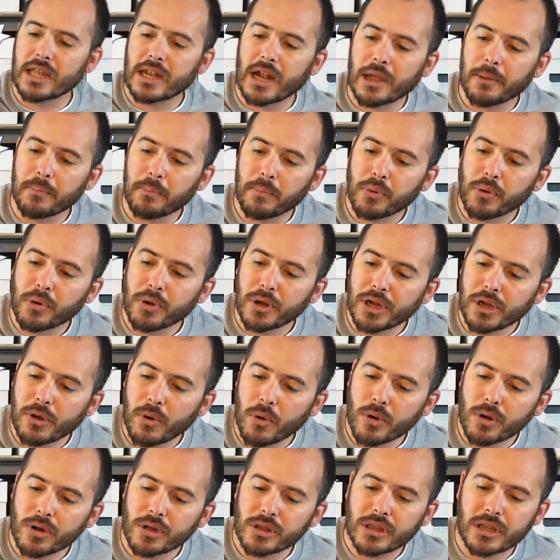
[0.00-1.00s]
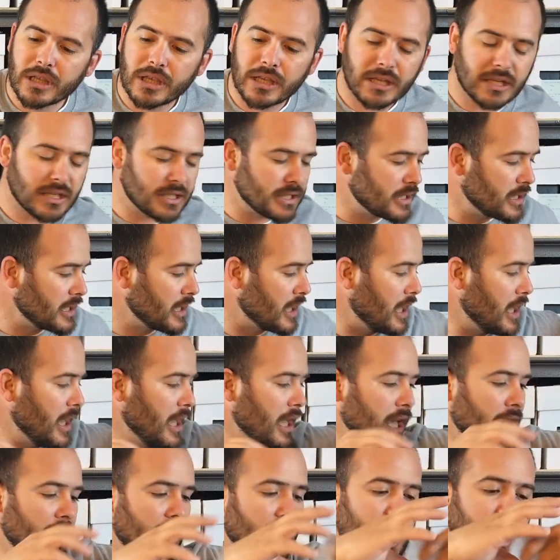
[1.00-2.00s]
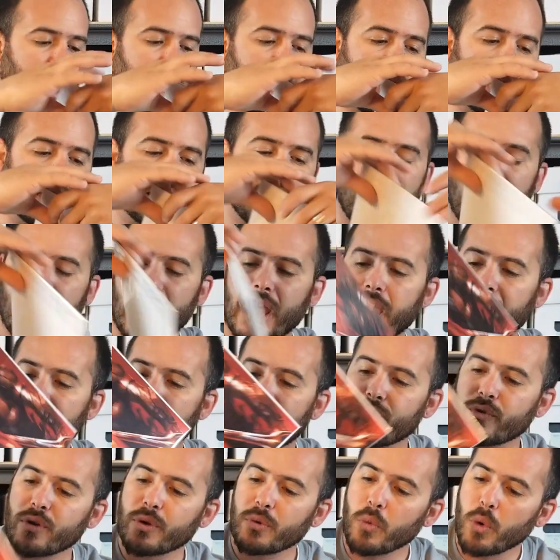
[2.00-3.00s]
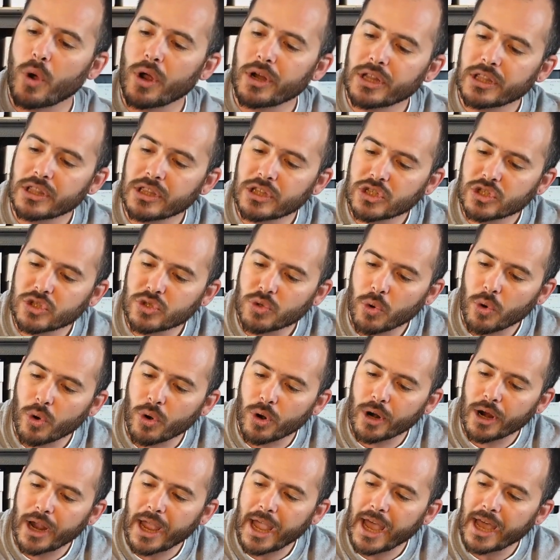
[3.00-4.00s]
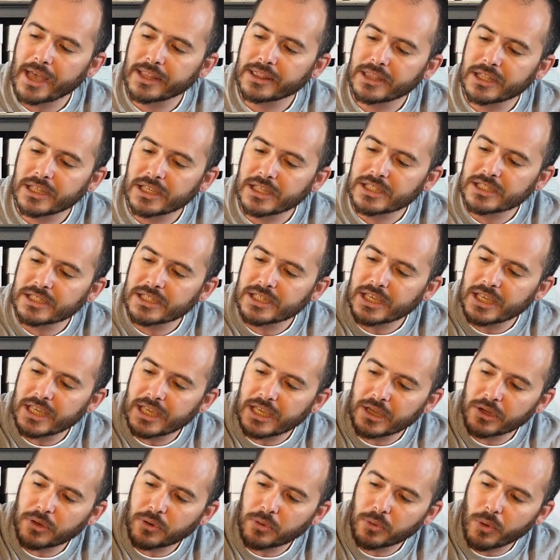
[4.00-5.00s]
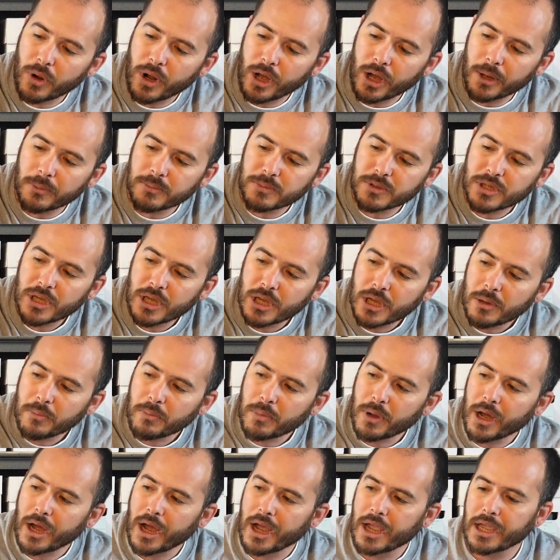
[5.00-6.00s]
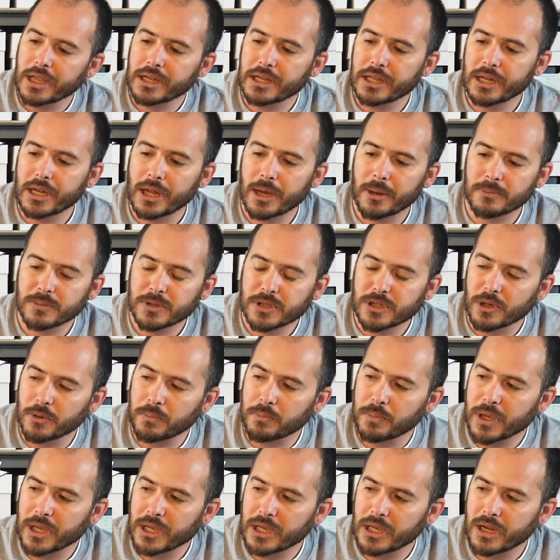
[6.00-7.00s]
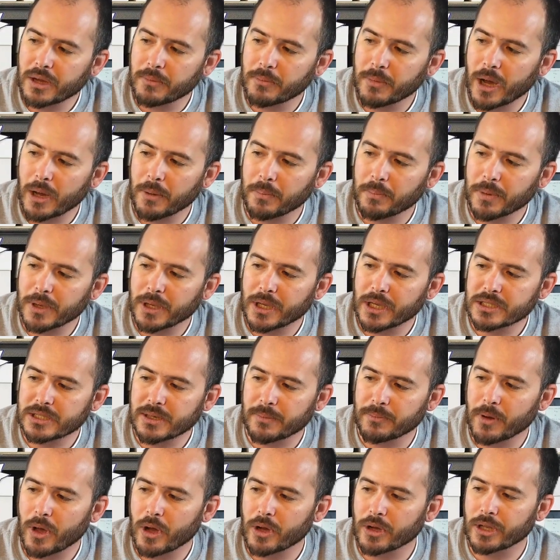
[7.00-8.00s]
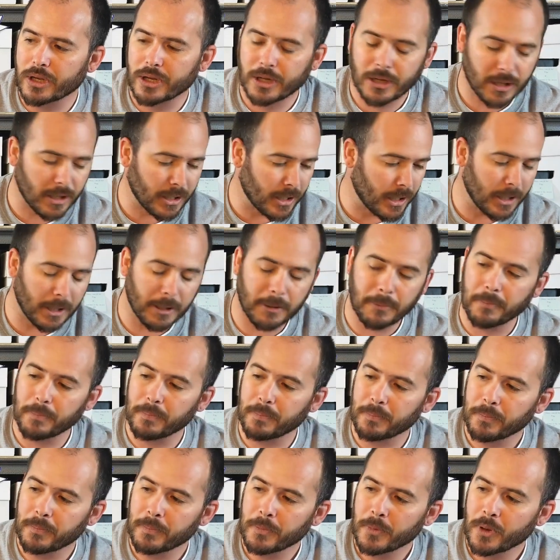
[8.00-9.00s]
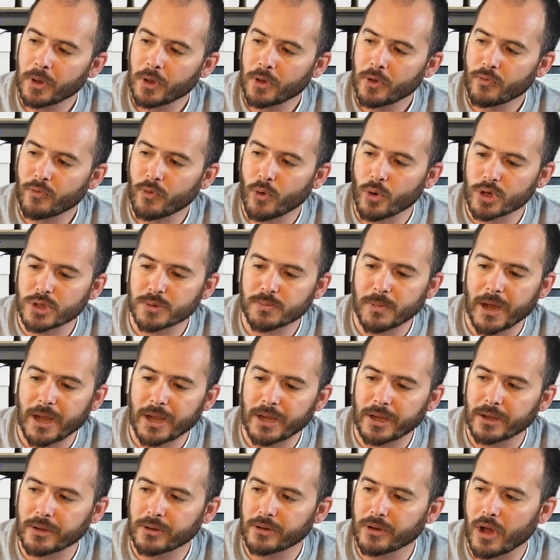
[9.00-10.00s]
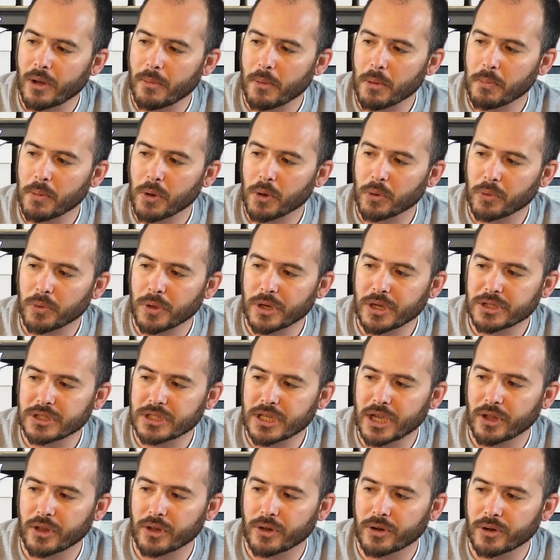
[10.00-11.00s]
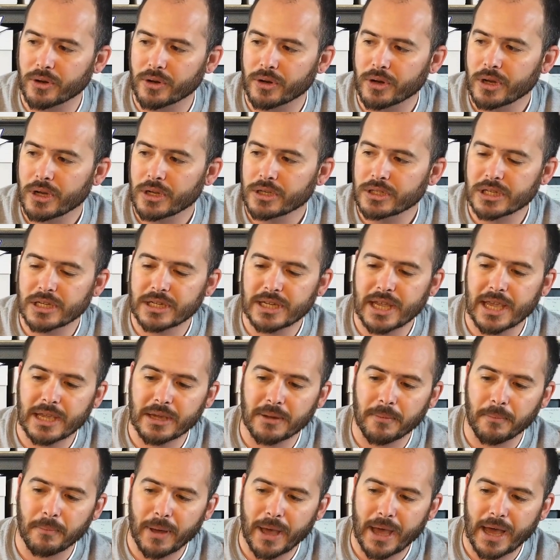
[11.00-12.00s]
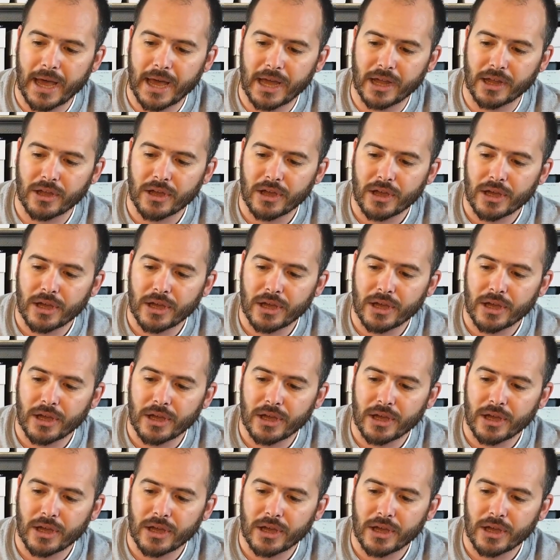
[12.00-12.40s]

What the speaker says: I pre-ordered these, and everyone in the store had these ink rubs, but I ended up still picking them up because I'm not going to, force my comic book retailer to take them back